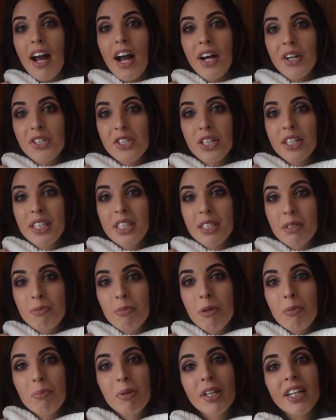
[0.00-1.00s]
actually
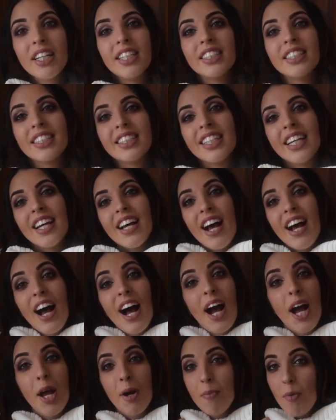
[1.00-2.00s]
summer because
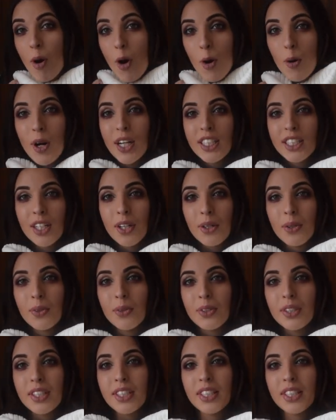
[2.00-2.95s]
I am always cold.